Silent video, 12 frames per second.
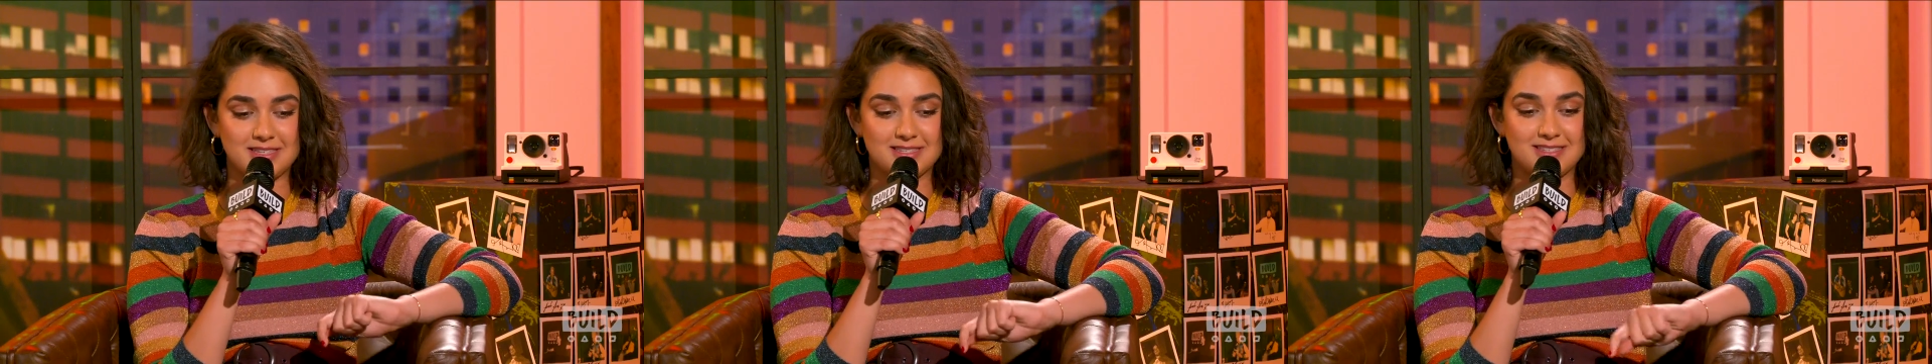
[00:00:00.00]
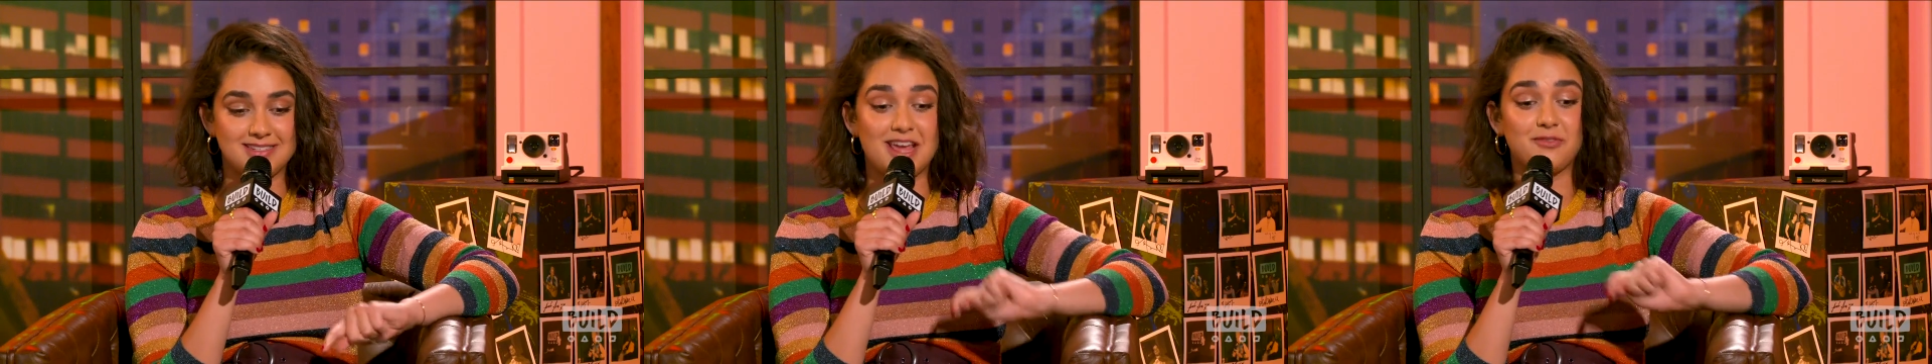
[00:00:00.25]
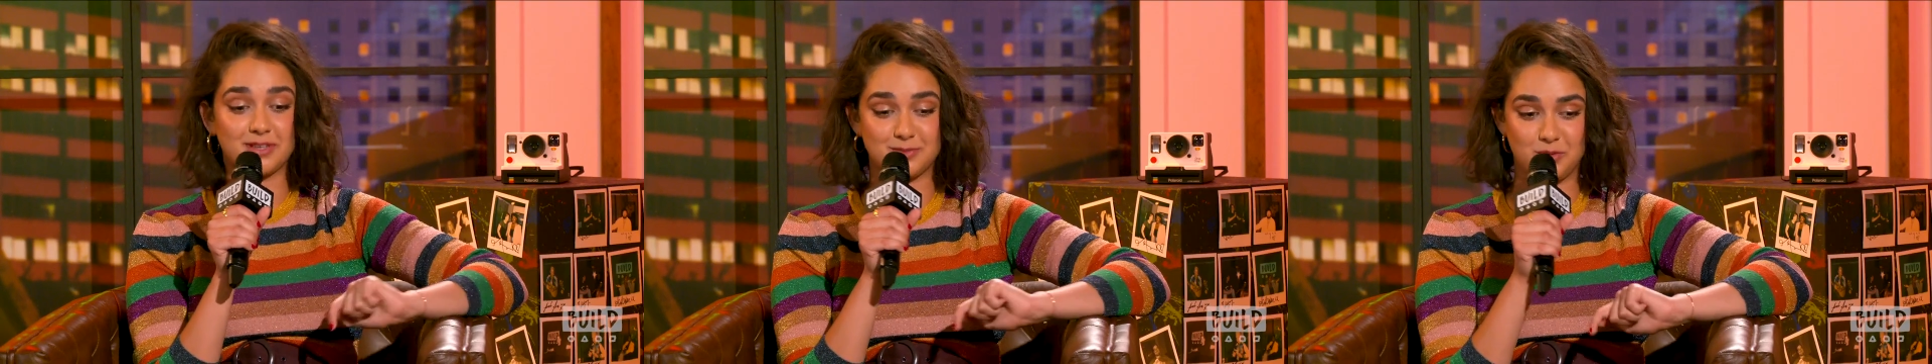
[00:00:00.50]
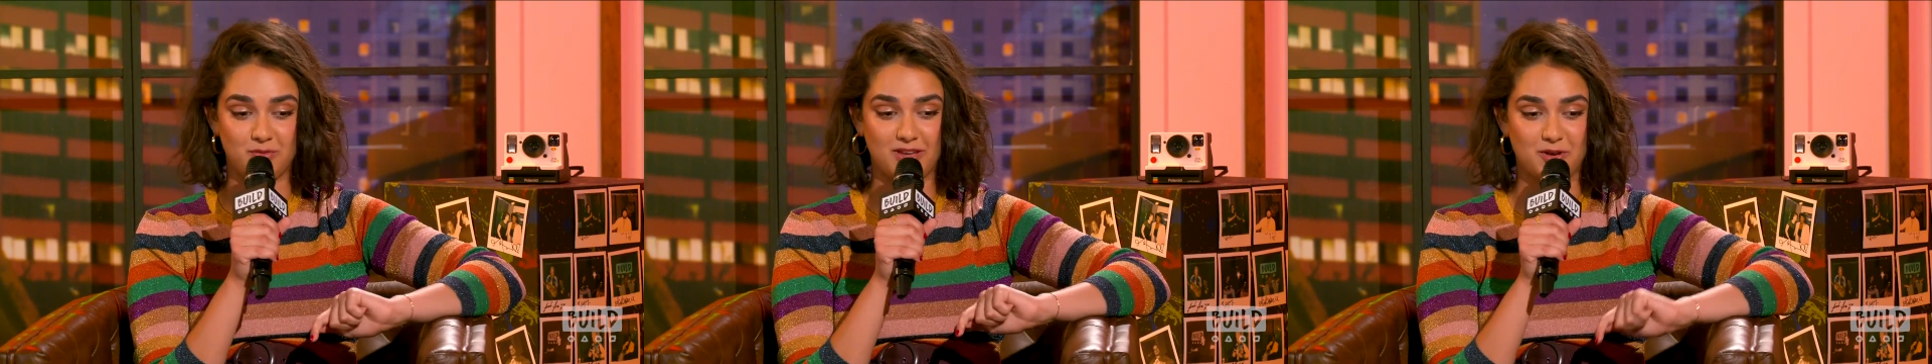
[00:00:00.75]
this Netflix
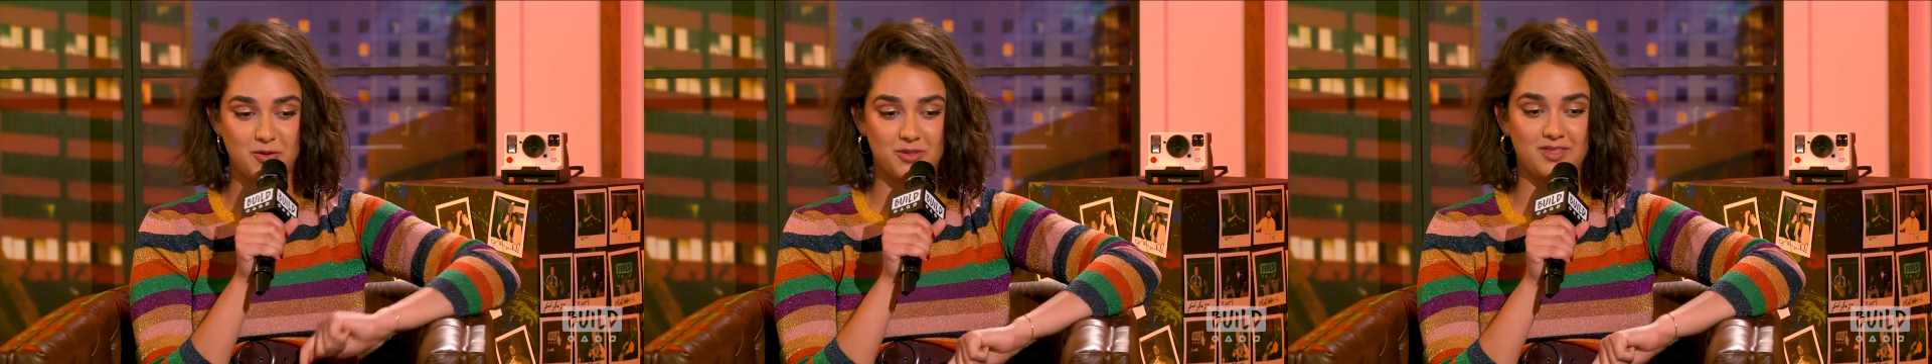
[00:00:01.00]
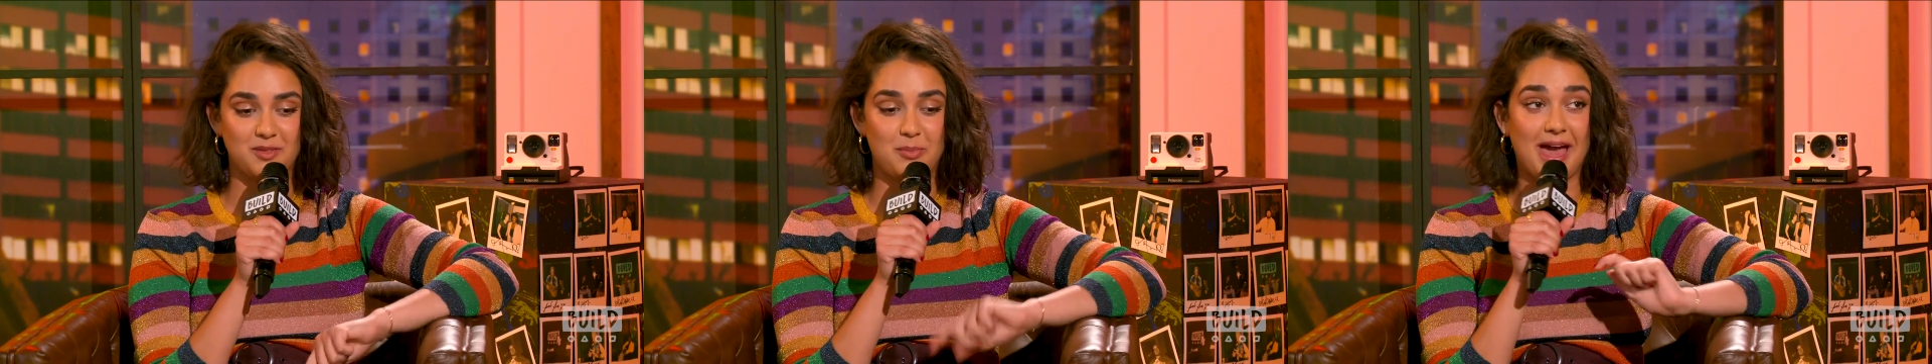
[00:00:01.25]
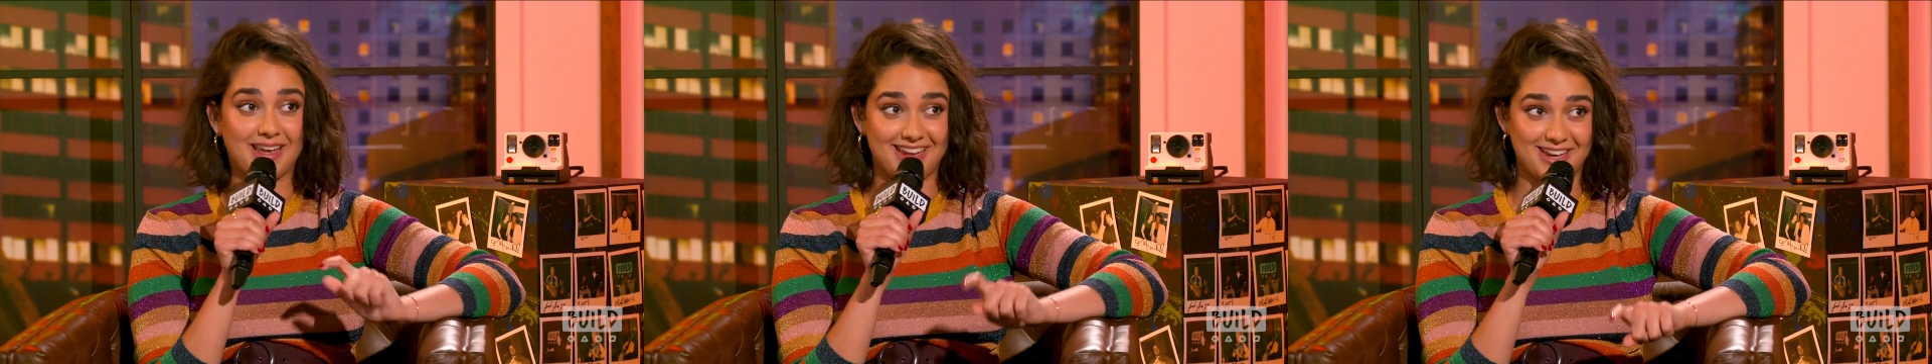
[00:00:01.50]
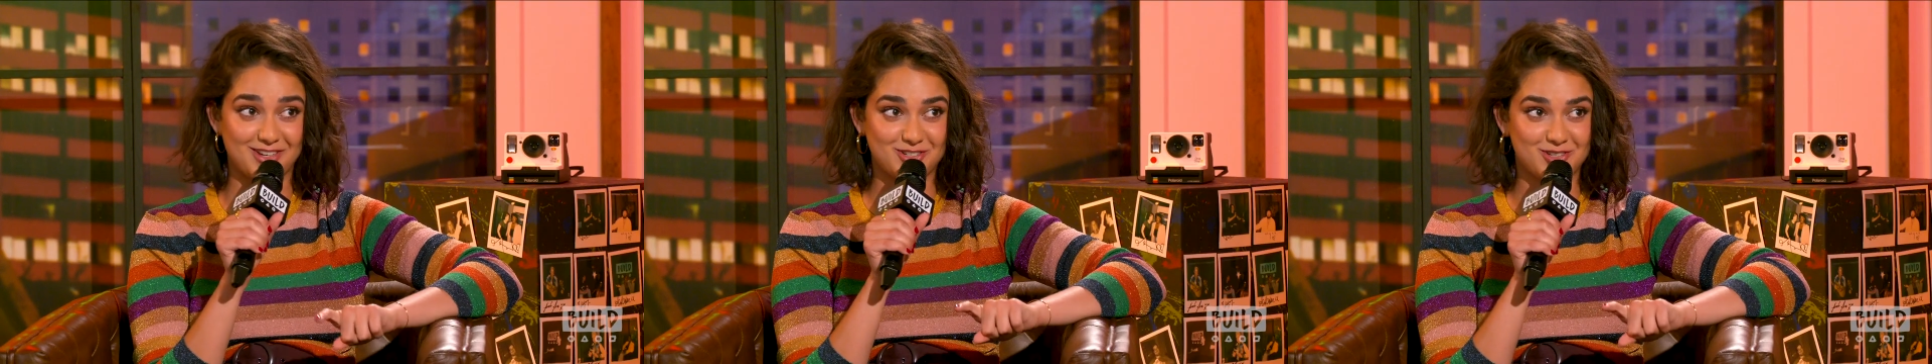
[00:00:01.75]
movie called The
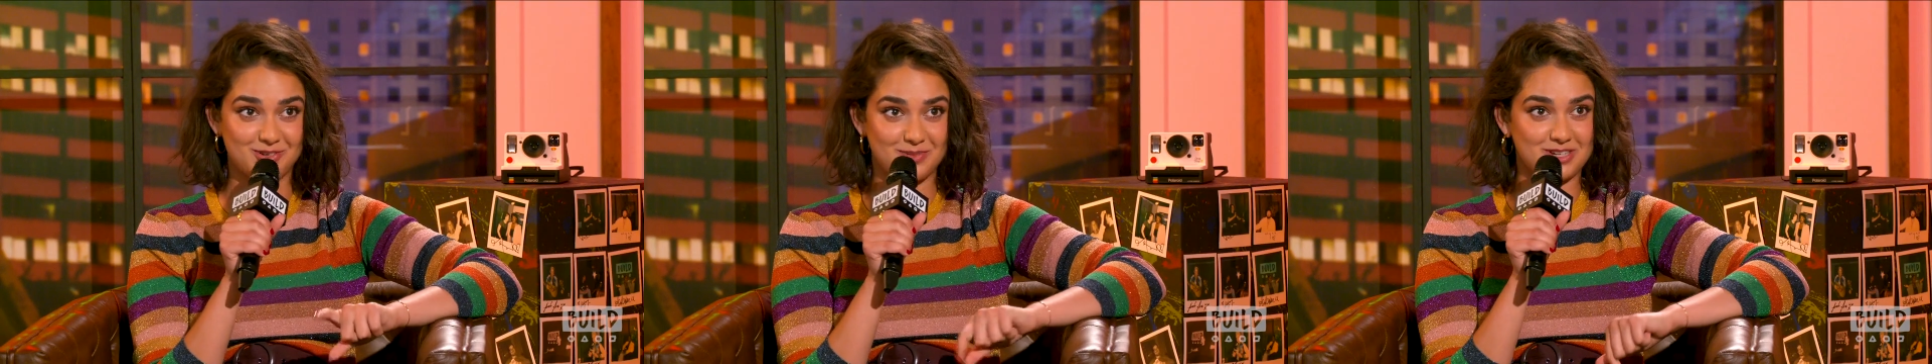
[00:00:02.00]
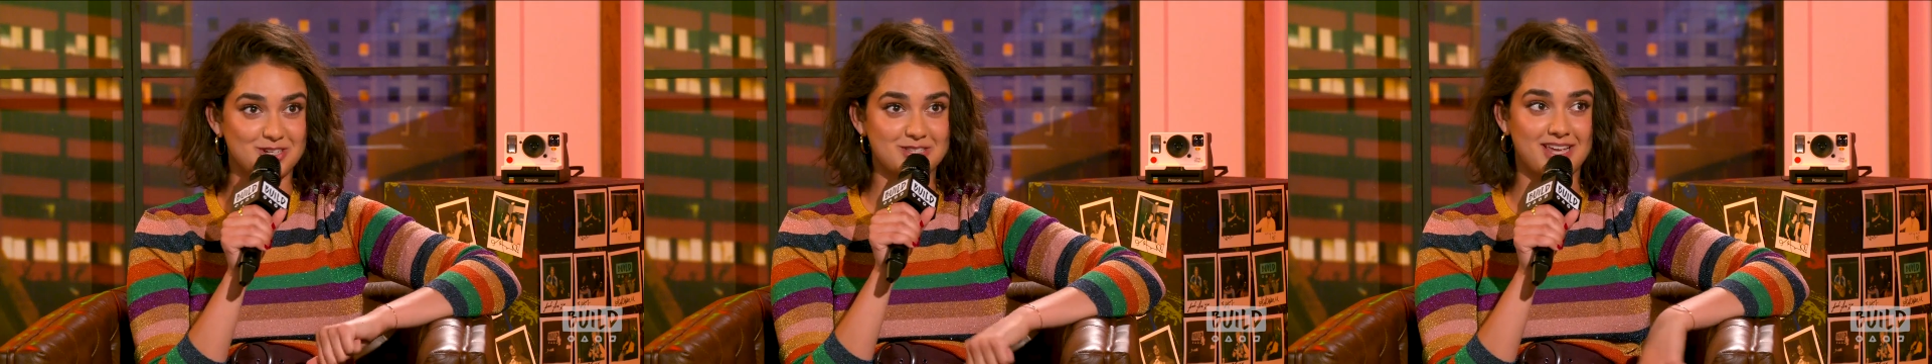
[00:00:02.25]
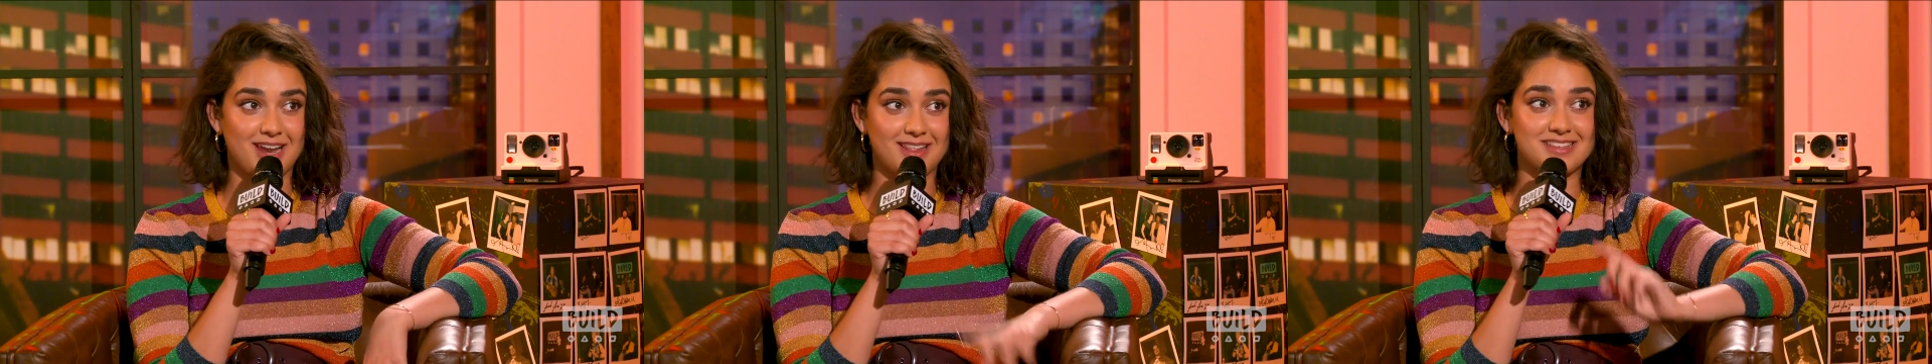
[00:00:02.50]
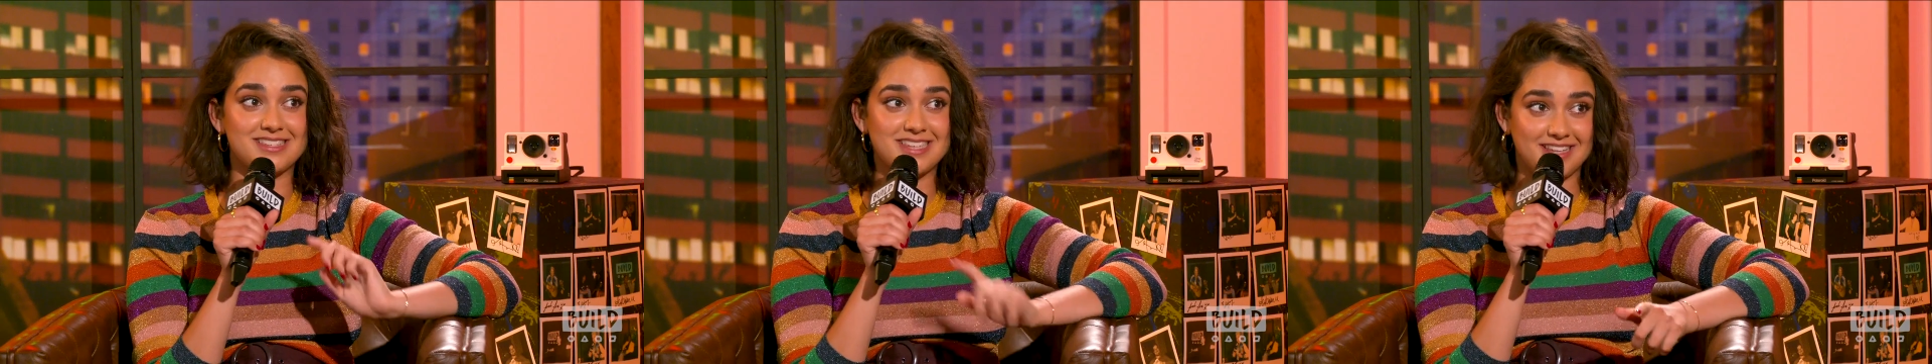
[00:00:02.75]
Package, which is kind of
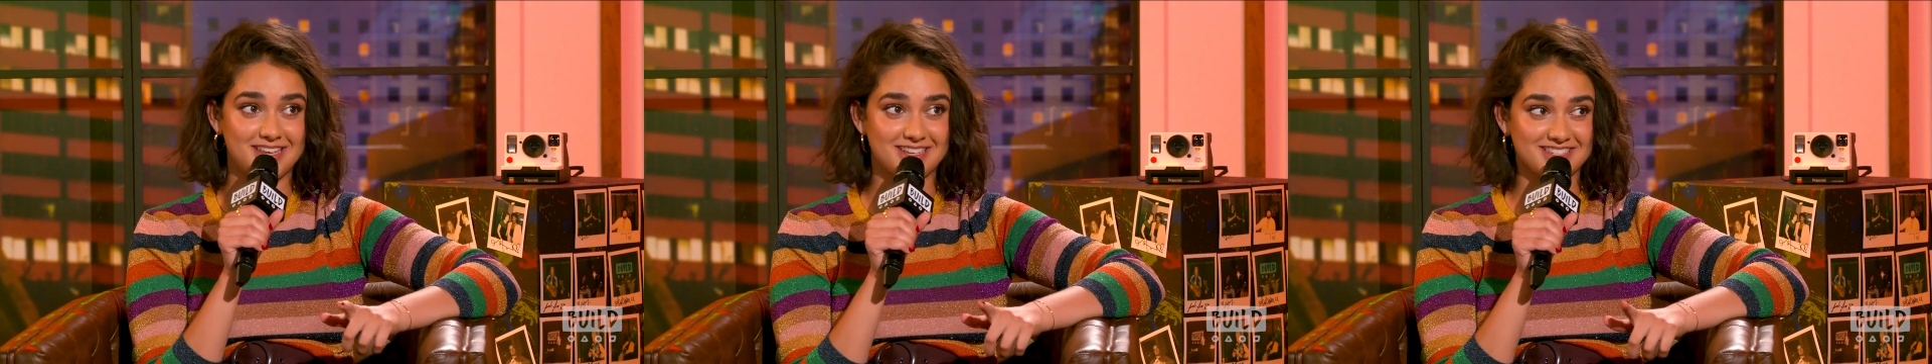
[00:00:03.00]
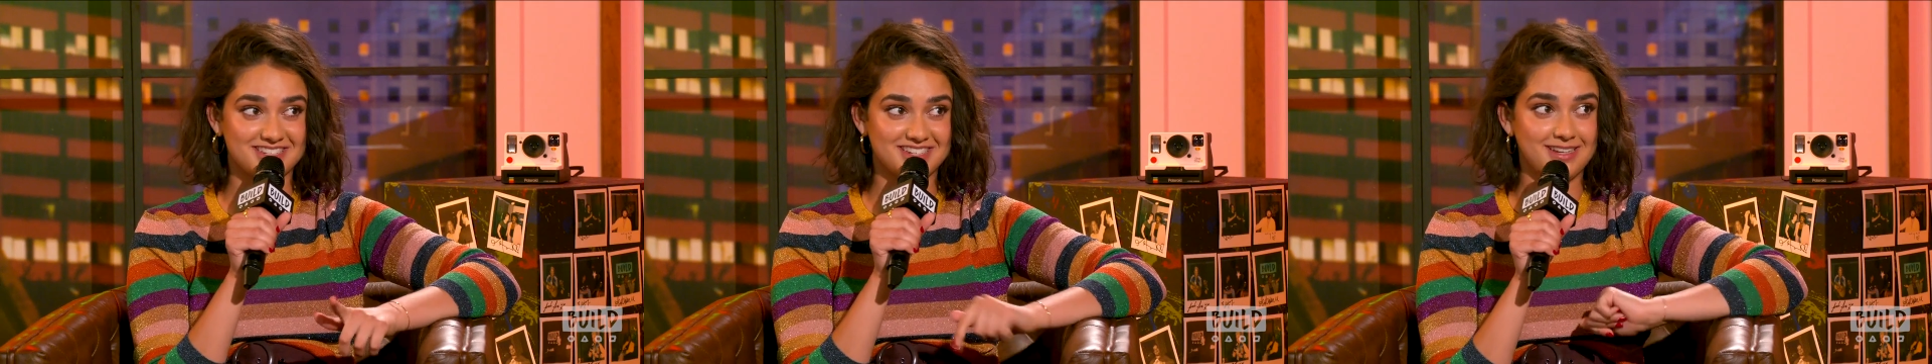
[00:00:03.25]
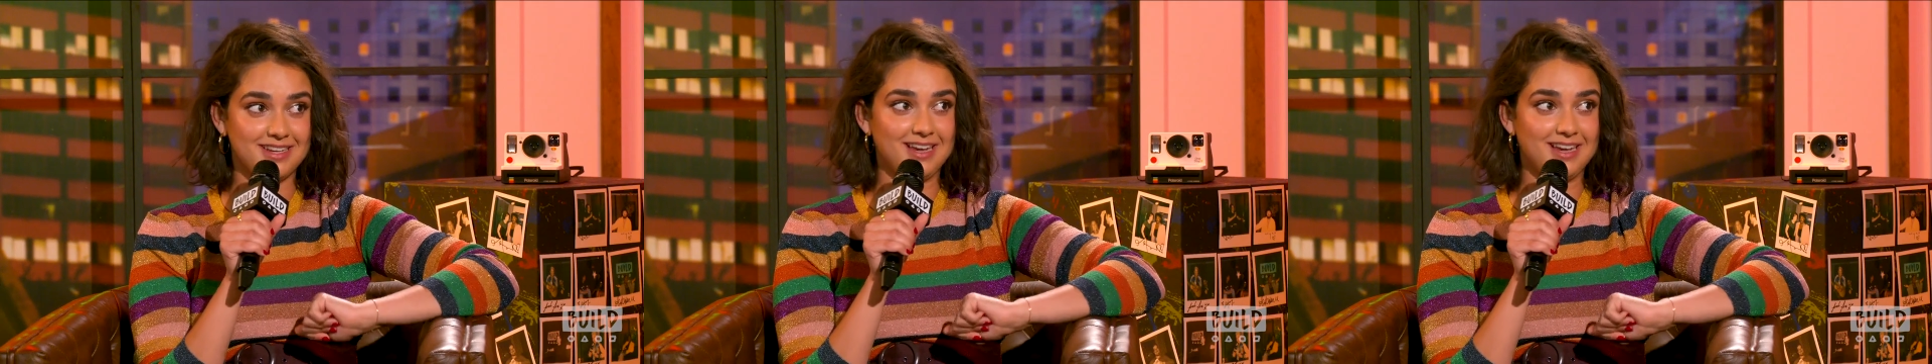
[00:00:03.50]
the silliest